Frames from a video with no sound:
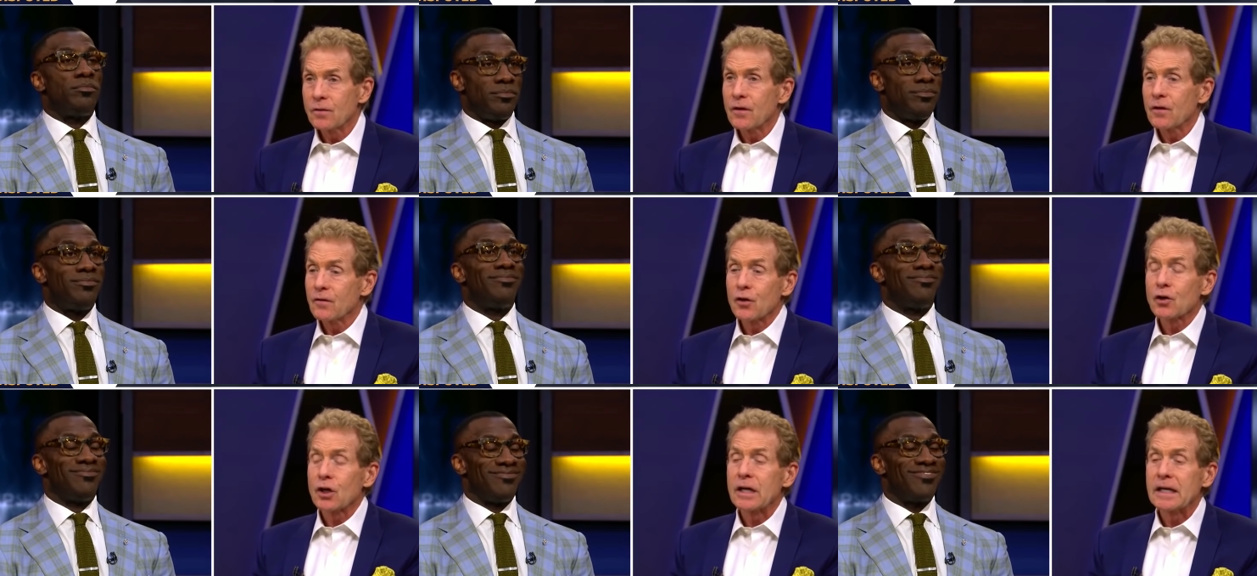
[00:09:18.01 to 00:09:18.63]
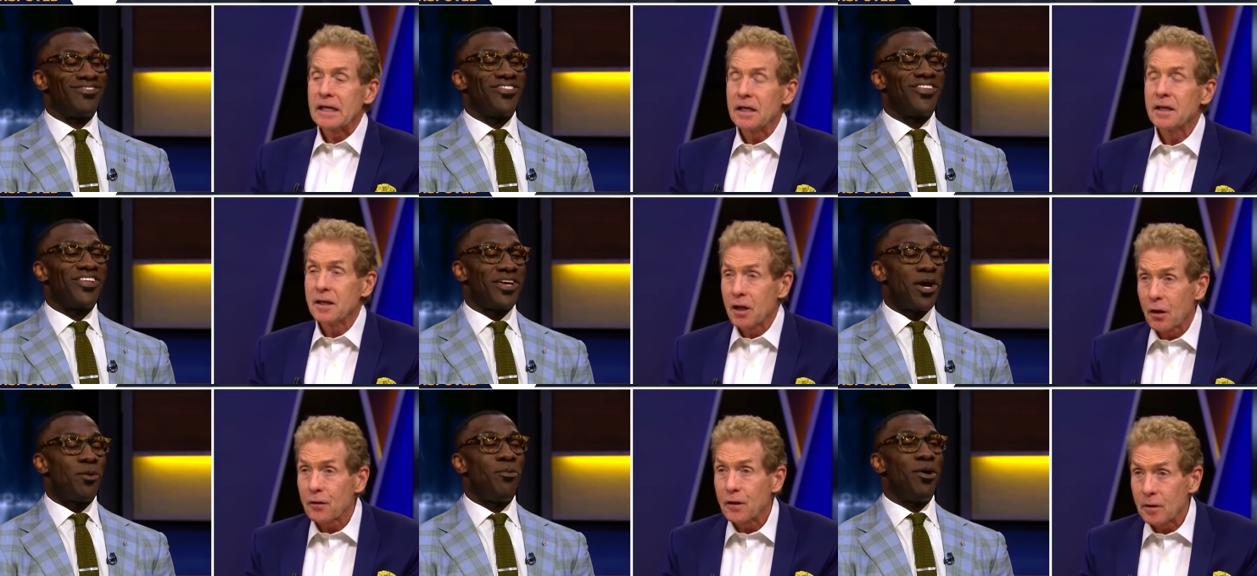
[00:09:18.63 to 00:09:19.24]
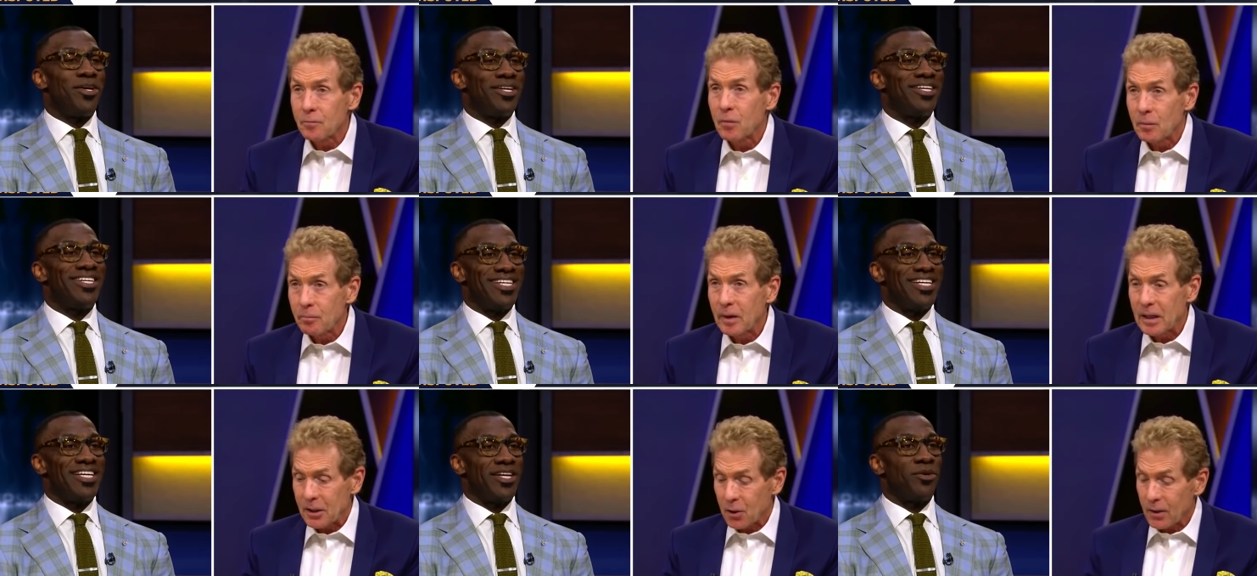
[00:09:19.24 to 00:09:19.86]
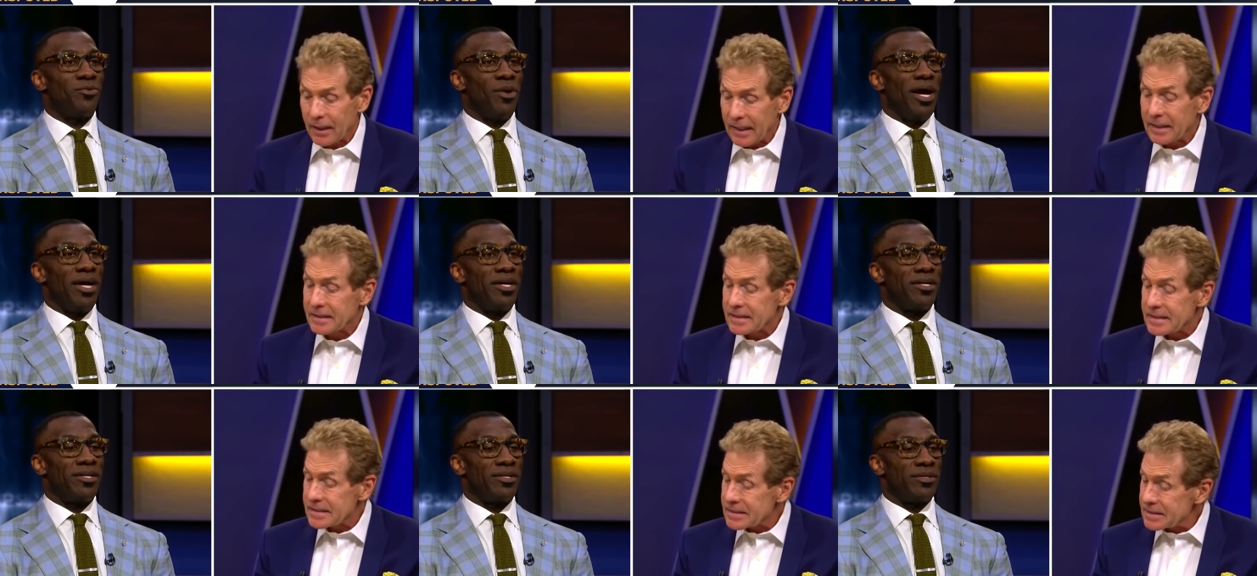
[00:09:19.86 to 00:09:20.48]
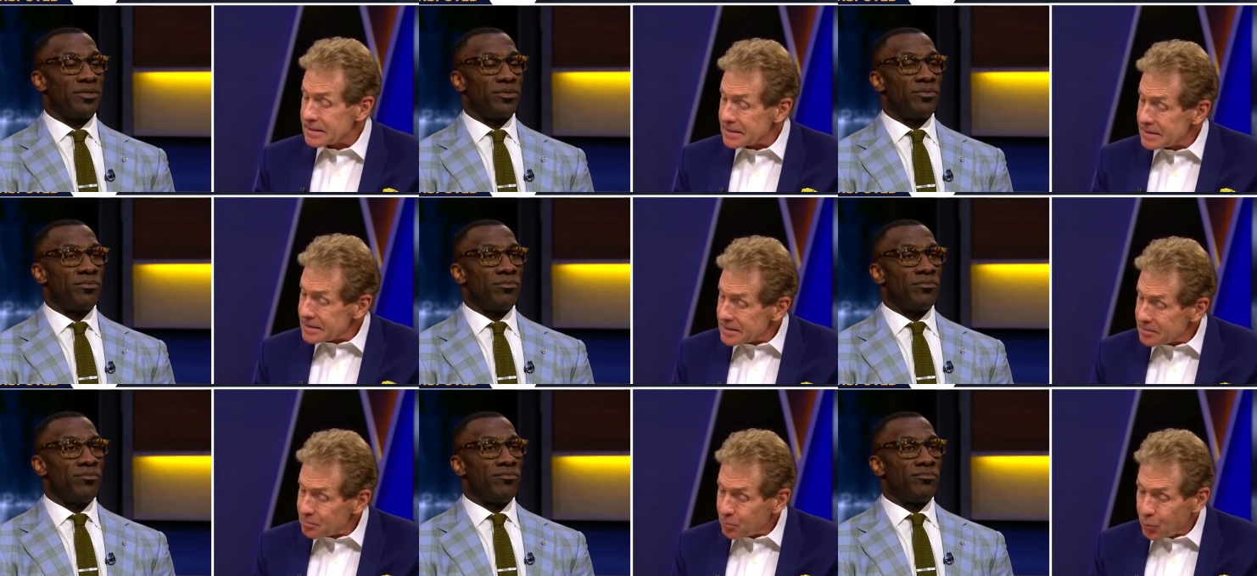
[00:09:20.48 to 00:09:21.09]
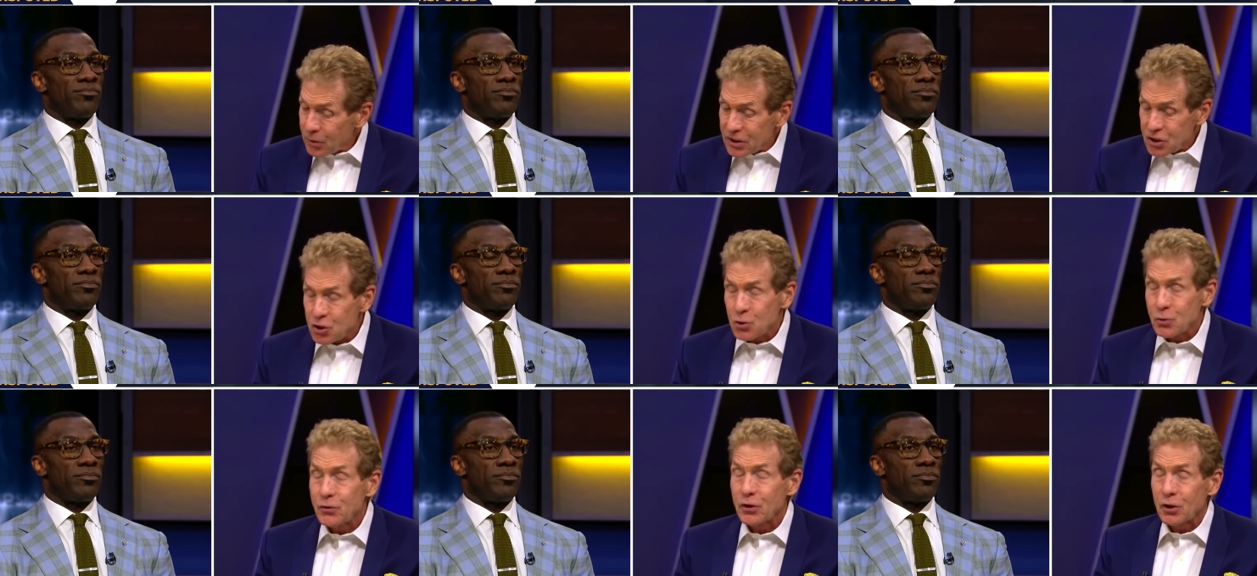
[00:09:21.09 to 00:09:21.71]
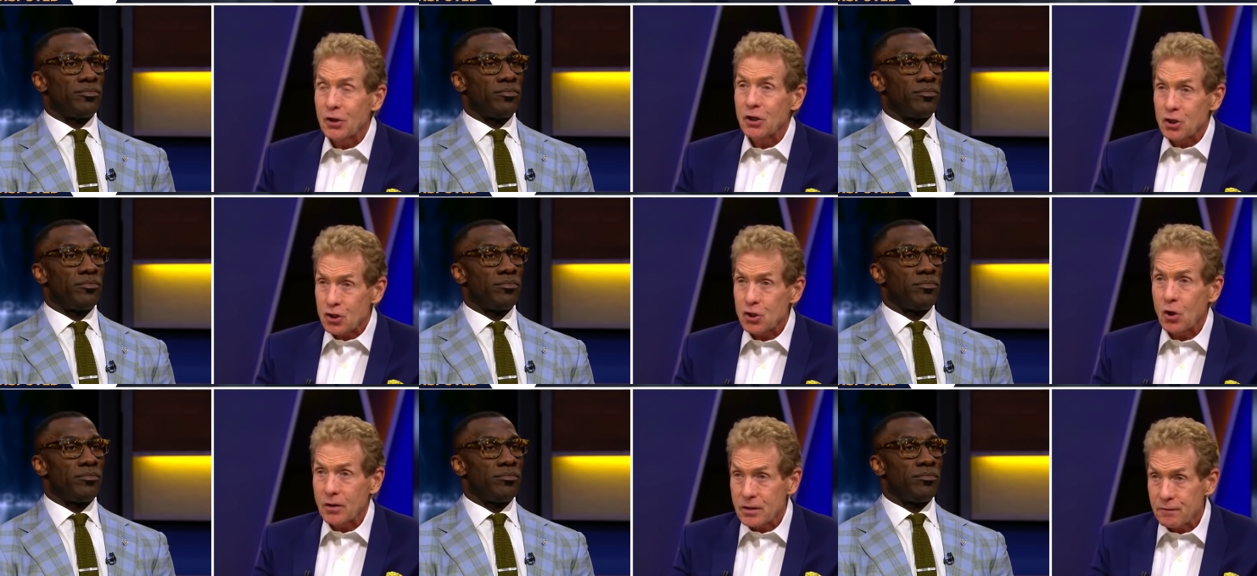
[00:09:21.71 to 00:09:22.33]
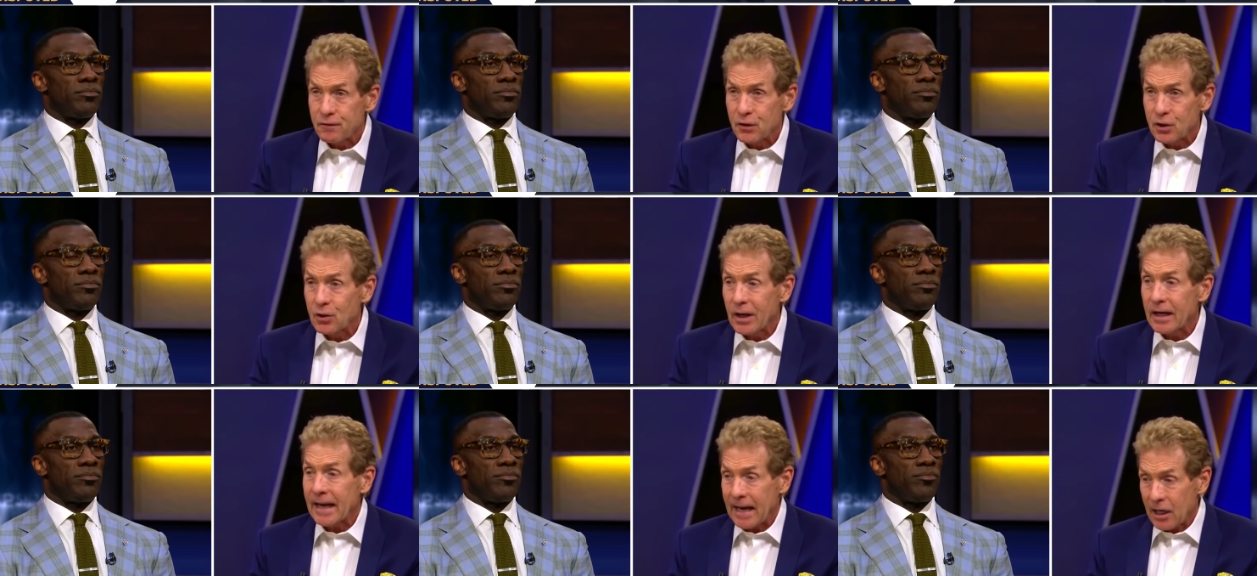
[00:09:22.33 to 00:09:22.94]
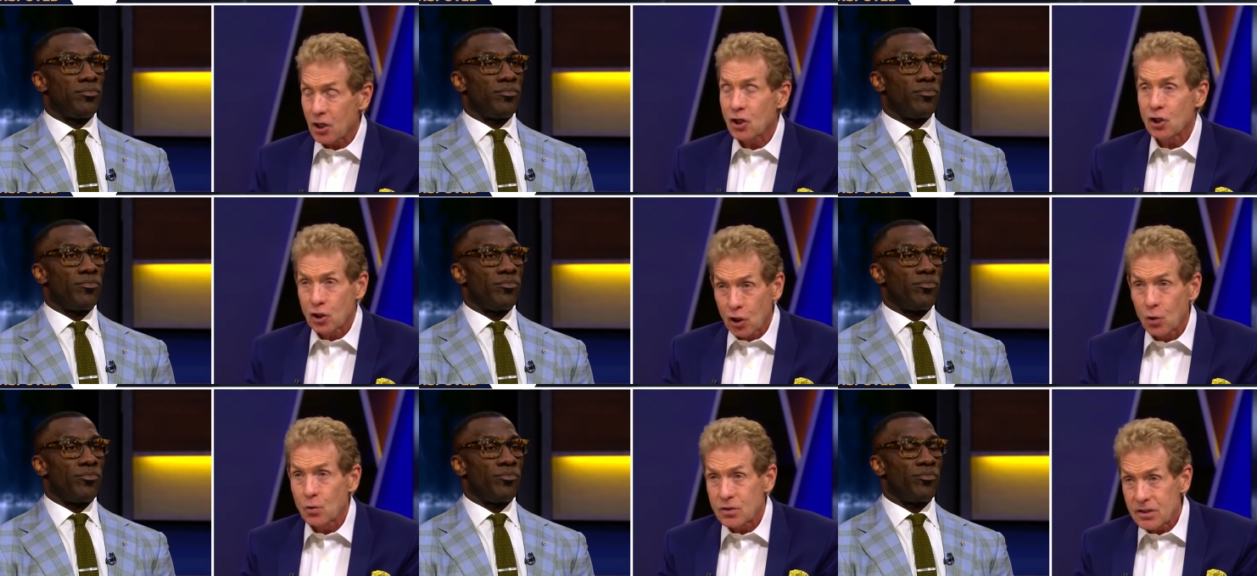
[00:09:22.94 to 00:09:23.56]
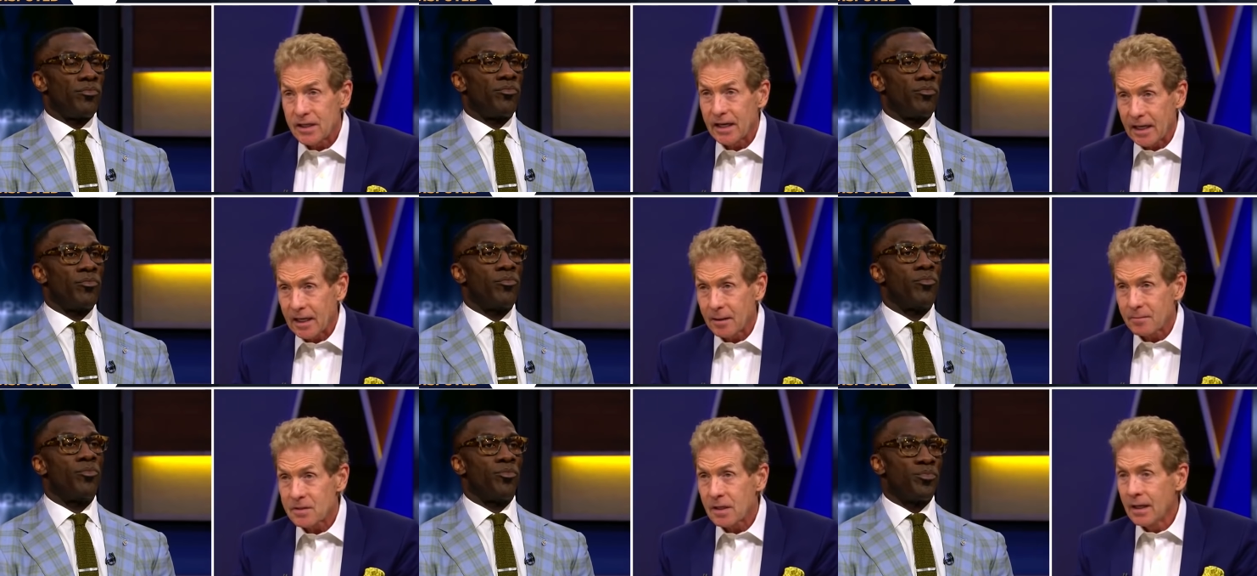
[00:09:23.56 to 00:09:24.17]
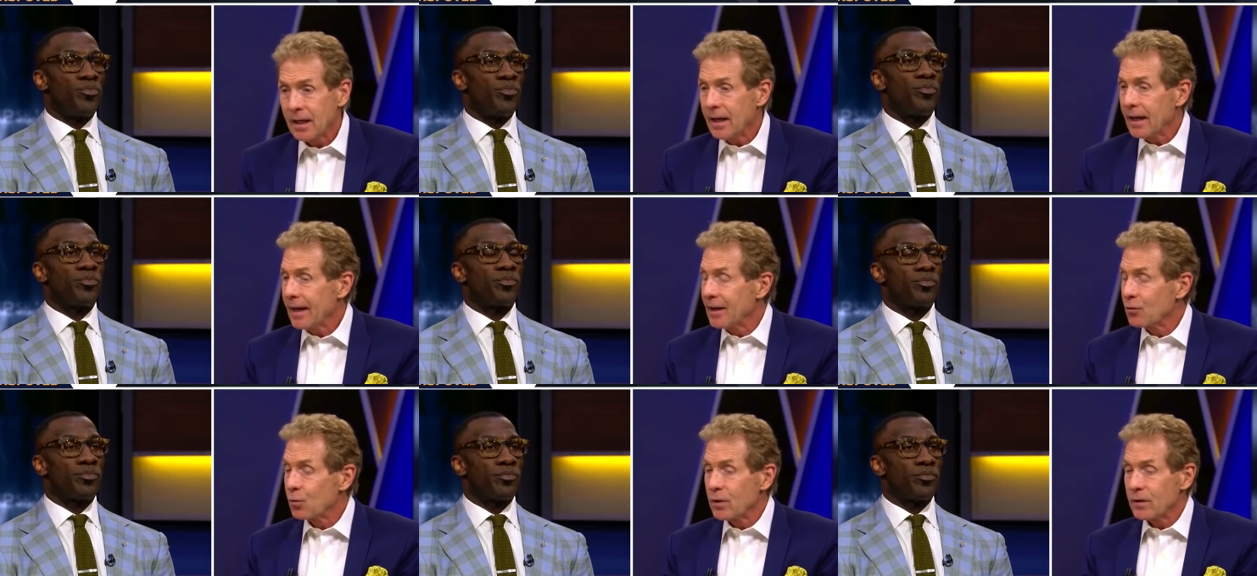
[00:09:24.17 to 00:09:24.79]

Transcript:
Speaker 1: They're going to get nothing but better. And pretty soon they're going to start to figure out how to close games. And